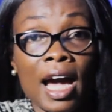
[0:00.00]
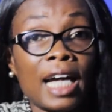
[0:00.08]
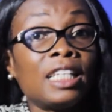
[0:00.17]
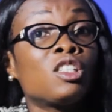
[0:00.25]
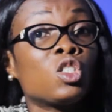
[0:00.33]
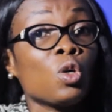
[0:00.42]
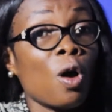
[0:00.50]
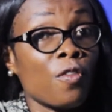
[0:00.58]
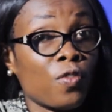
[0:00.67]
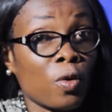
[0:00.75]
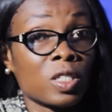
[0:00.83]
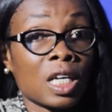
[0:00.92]
and it's your
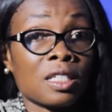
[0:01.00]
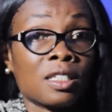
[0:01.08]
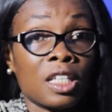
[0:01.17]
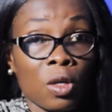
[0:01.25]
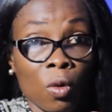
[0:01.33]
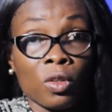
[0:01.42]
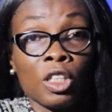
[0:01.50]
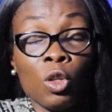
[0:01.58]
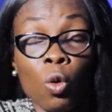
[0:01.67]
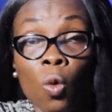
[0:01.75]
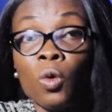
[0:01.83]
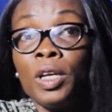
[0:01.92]
fault as the
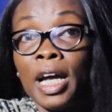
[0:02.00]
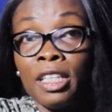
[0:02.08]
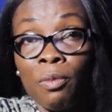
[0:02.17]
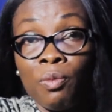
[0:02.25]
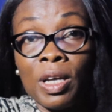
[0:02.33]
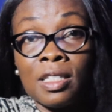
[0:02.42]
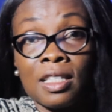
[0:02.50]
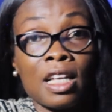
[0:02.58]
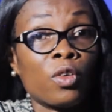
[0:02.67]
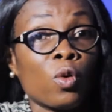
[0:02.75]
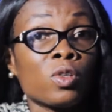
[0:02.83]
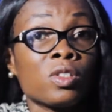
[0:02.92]
owner, the person
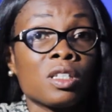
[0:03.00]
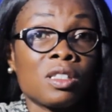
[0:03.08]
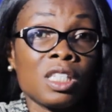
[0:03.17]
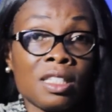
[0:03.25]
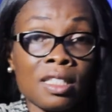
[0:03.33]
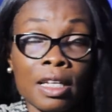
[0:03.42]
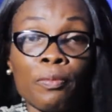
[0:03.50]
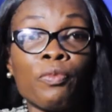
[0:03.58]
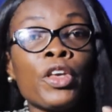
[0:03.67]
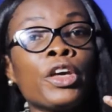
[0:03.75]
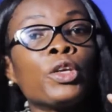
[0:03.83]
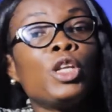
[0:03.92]
that runs the system,
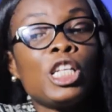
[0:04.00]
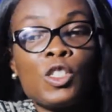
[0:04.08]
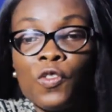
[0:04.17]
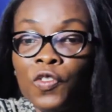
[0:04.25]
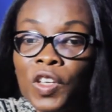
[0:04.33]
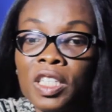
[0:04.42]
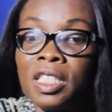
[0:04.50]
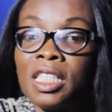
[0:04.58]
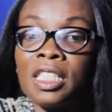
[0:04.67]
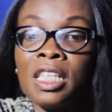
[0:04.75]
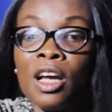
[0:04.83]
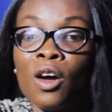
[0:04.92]
you need to fix
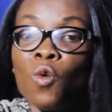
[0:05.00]
it.